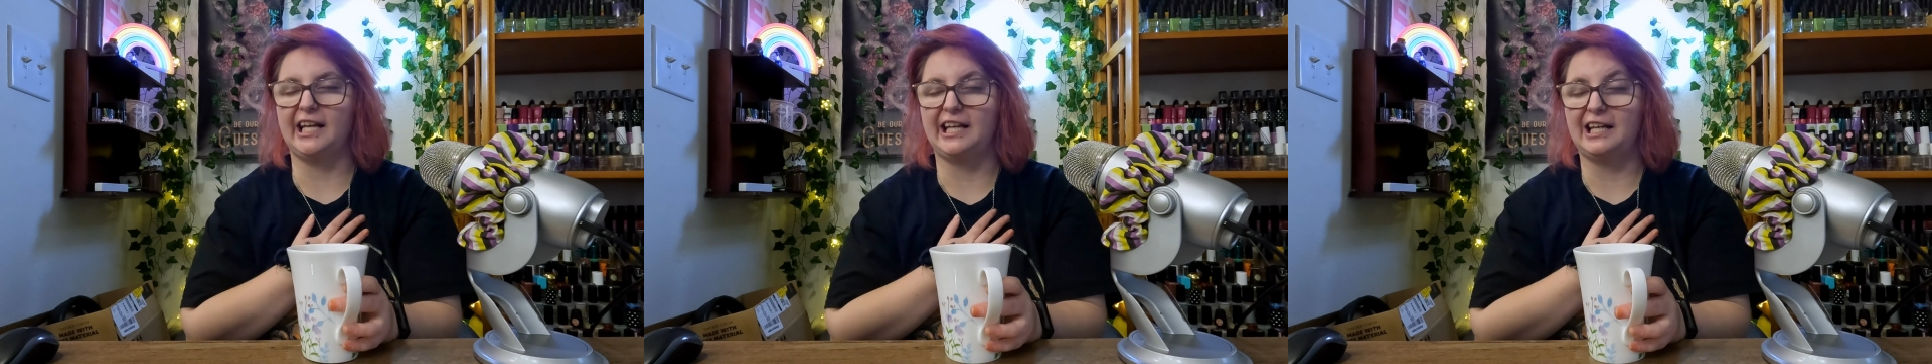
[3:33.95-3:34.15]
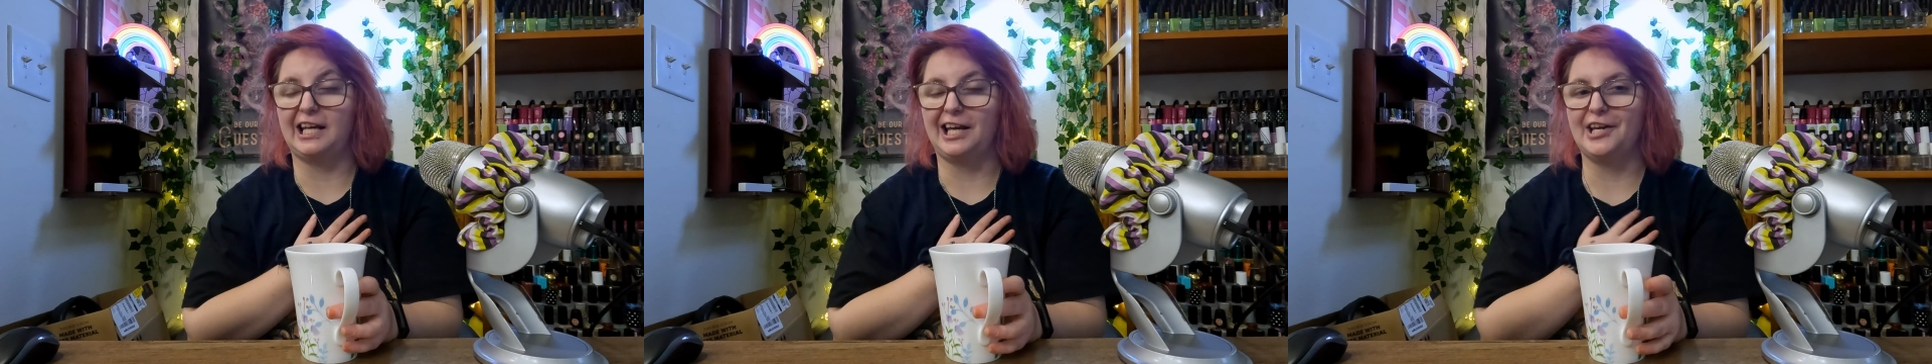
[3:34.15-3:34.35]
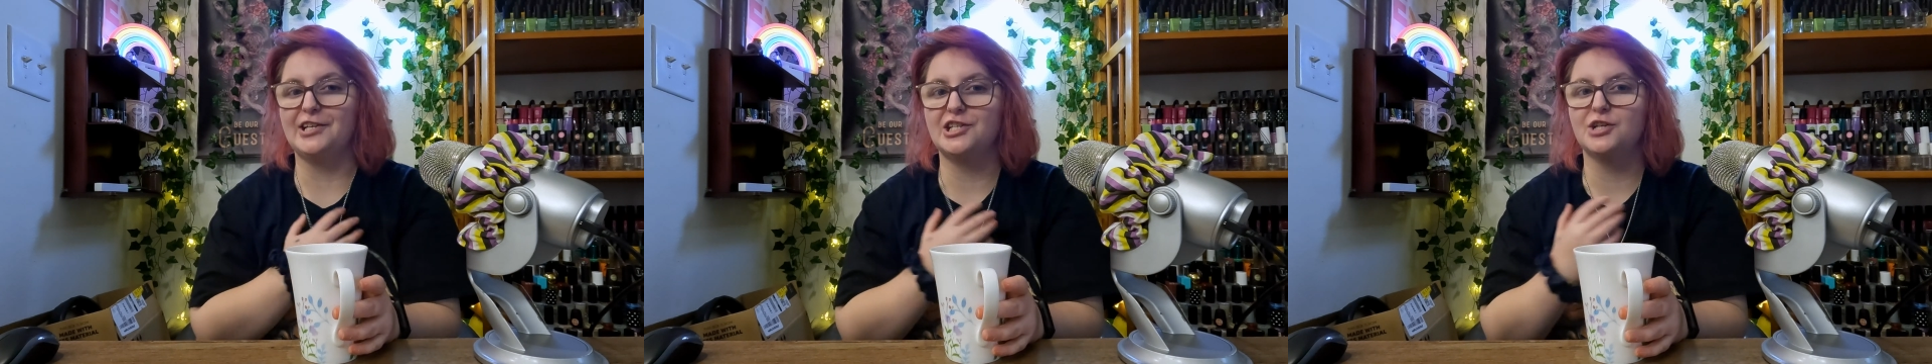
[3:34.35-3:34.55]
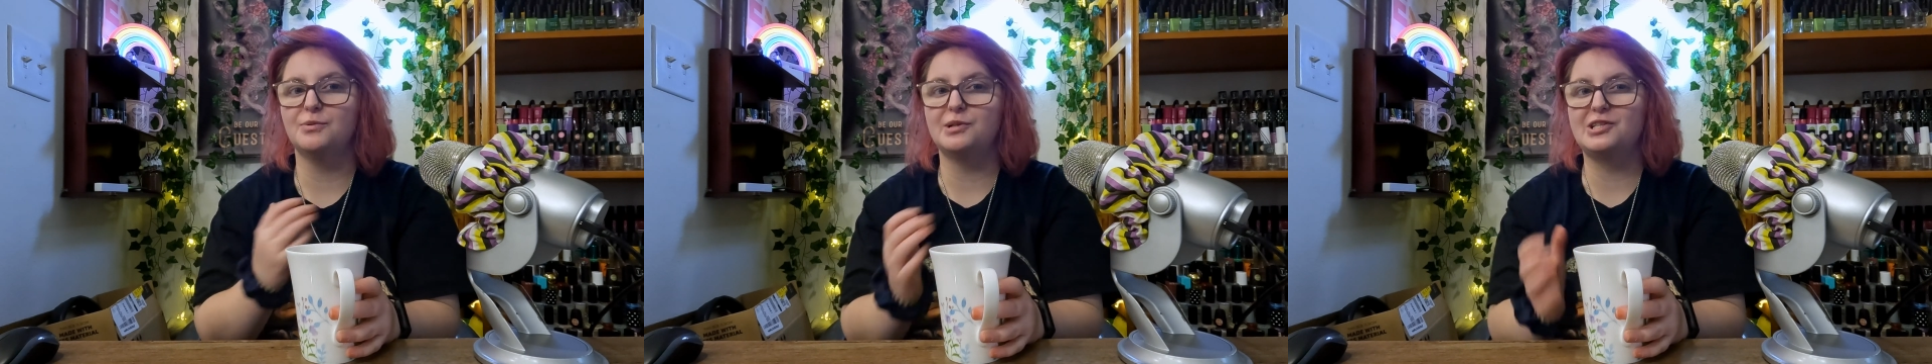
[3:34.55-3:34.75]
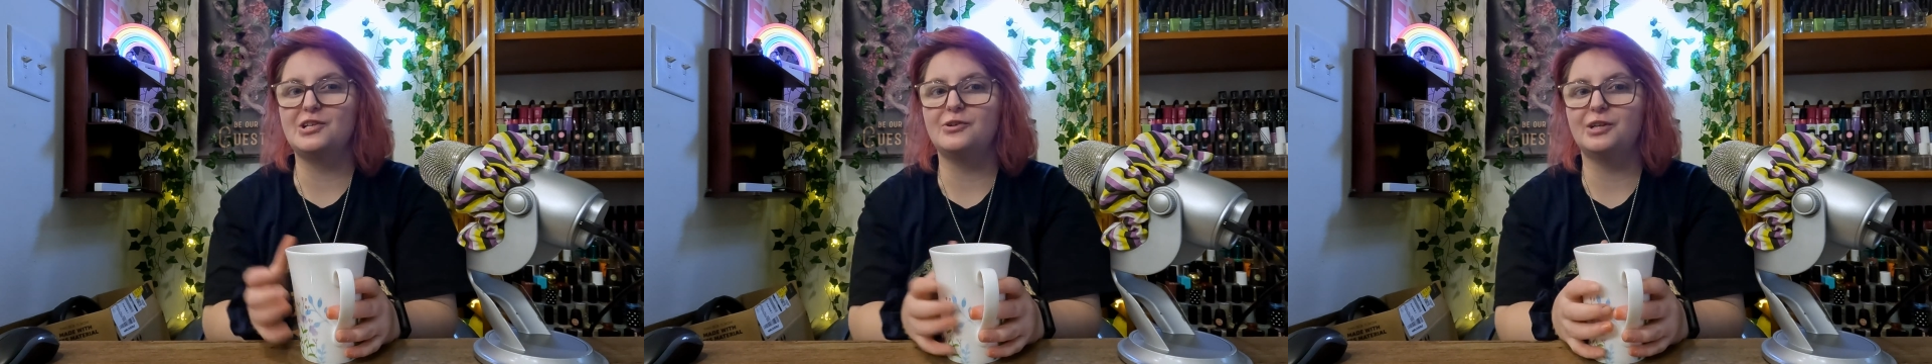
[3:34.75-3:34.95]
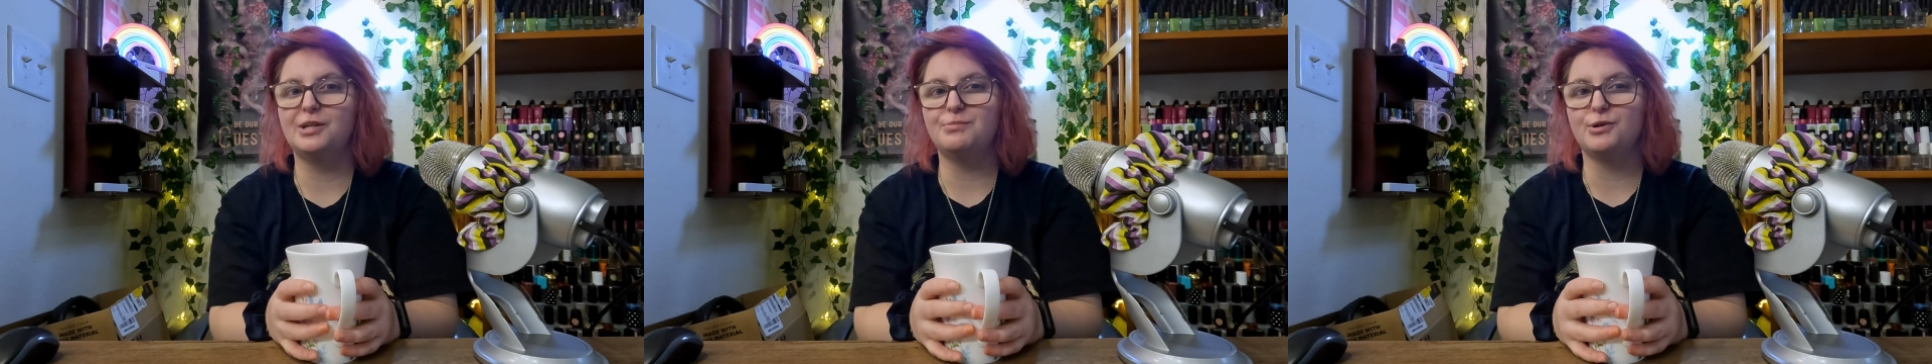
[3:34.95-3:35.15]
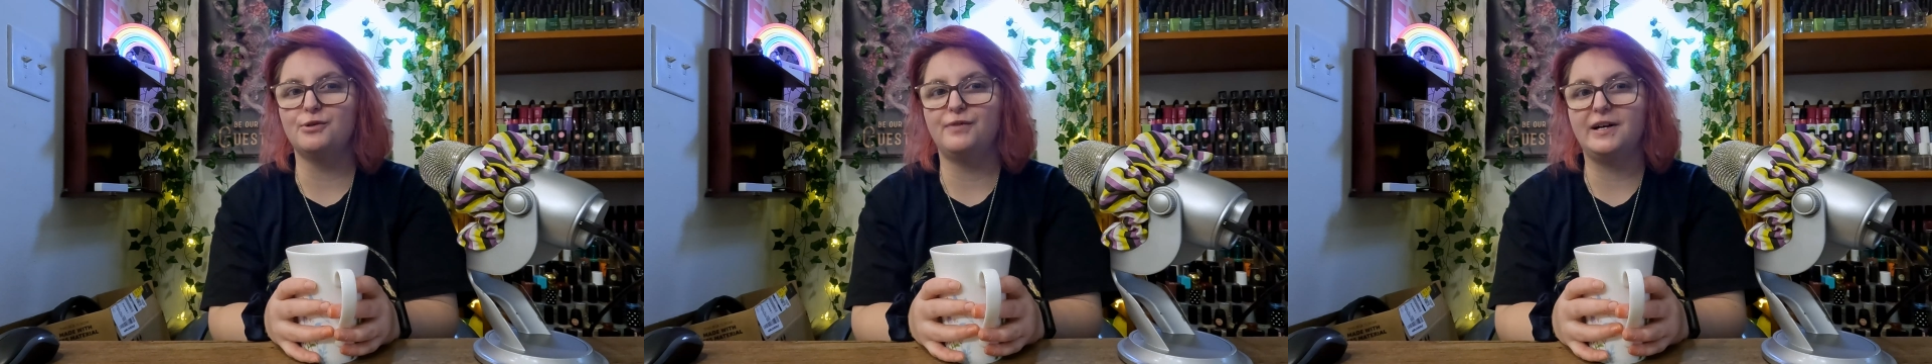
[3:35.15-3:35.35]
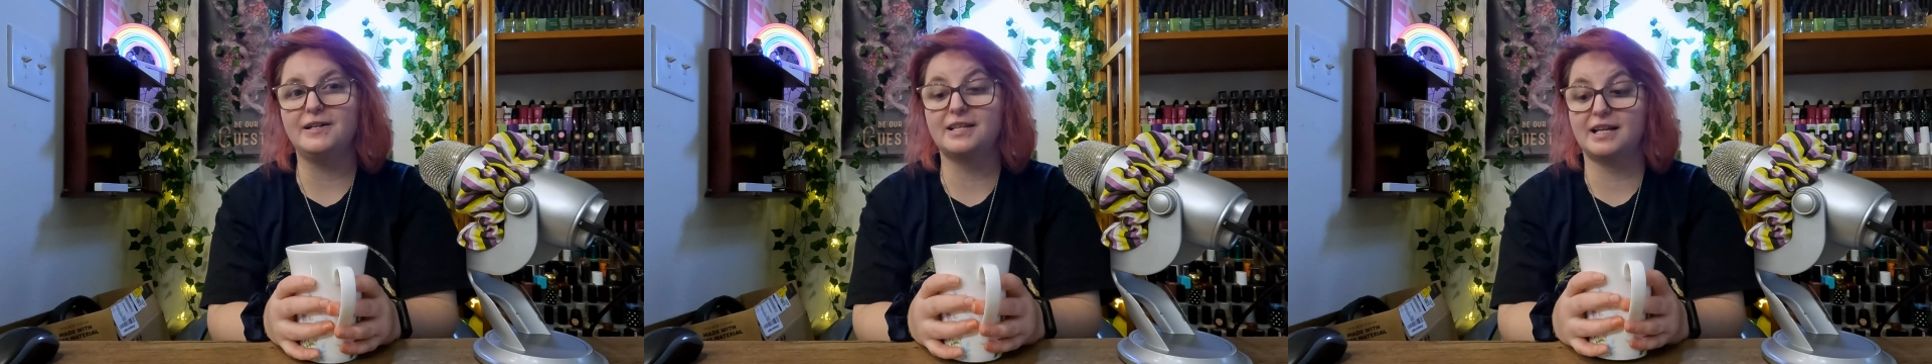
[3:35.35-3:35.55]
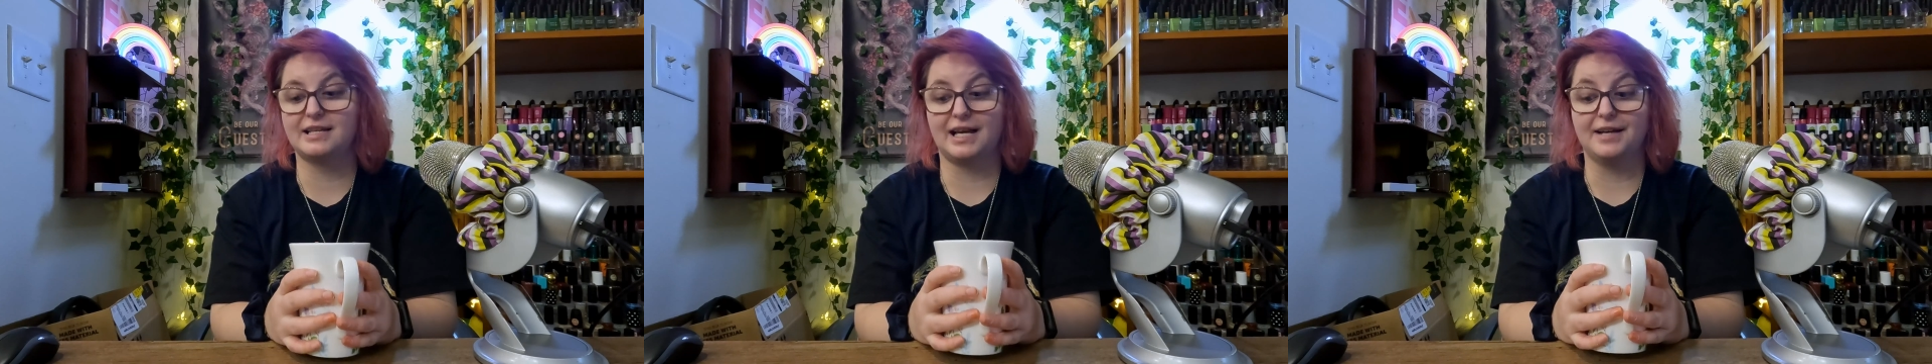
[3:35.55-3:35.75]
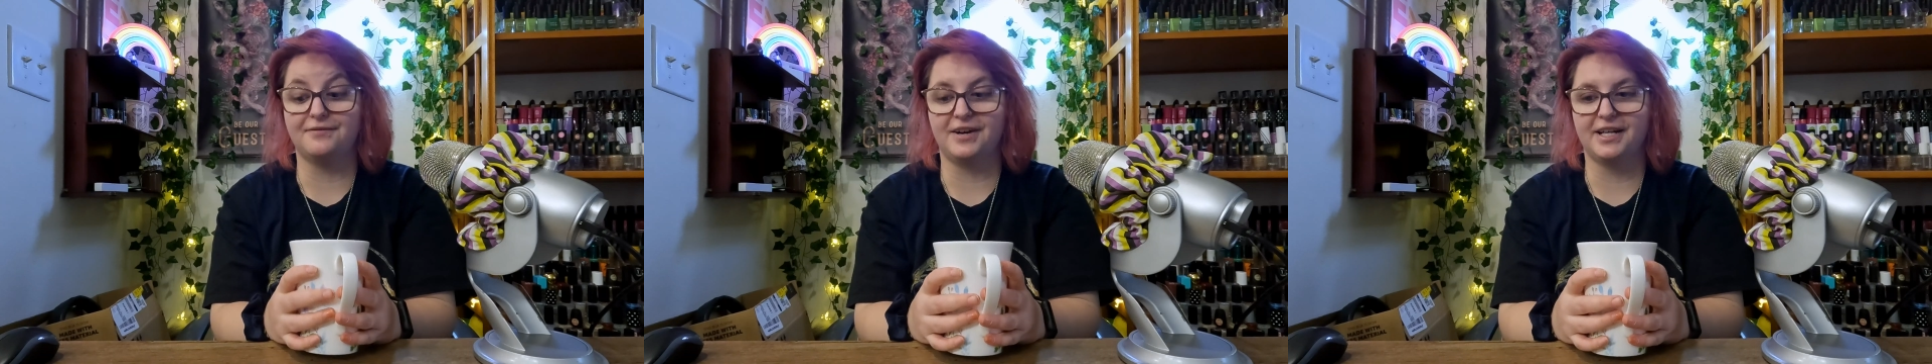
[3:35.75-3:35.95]
engaging with jokey profiles
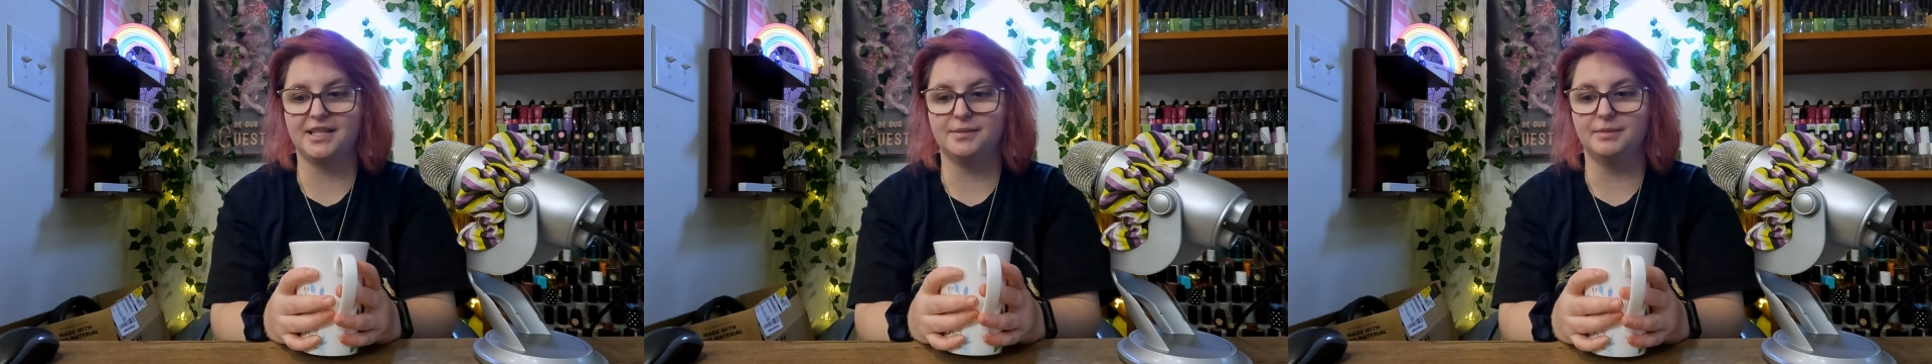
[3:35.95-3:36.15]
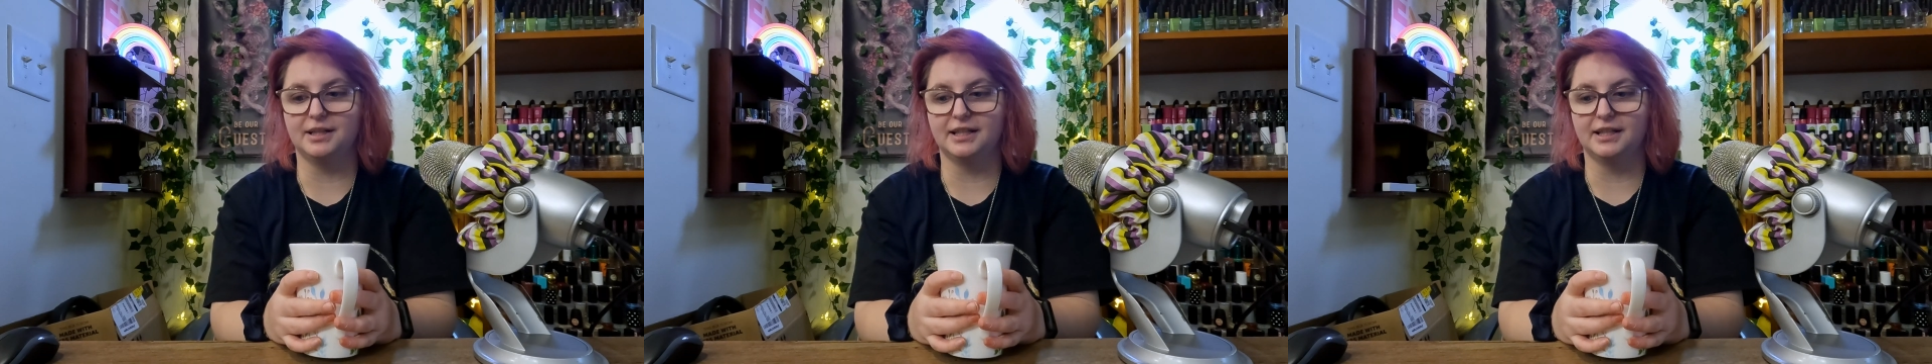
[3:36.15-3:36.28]
because I find them